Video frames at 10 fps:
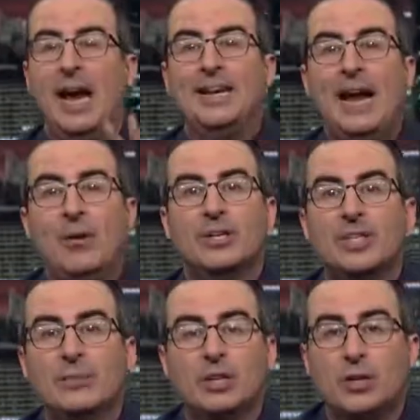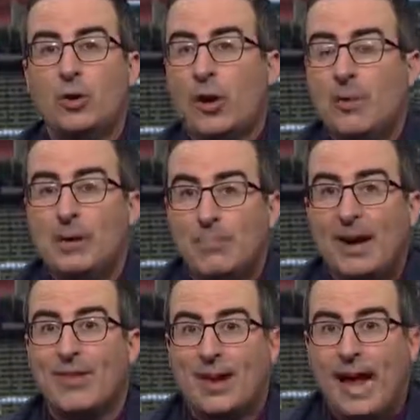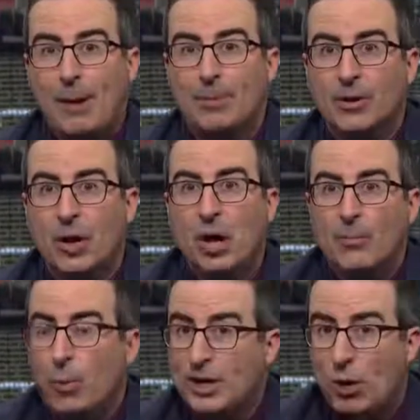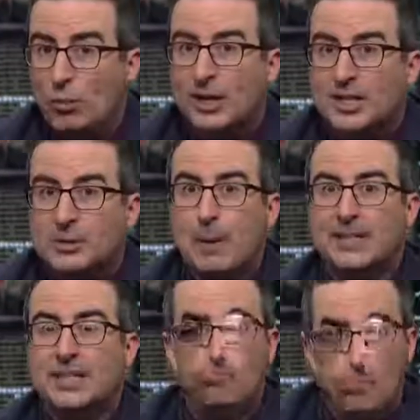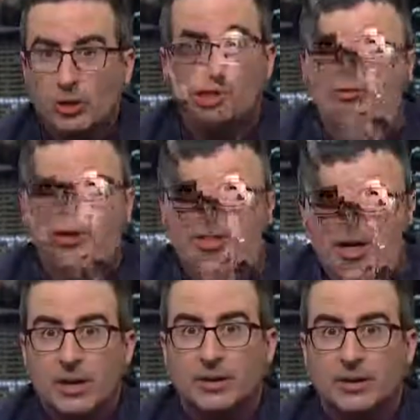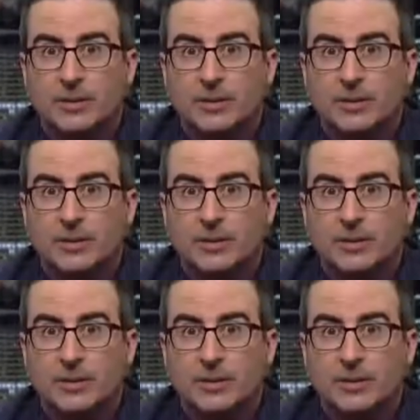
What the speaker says: And now it seems that not only may that happen, but we're not really expecting much in return.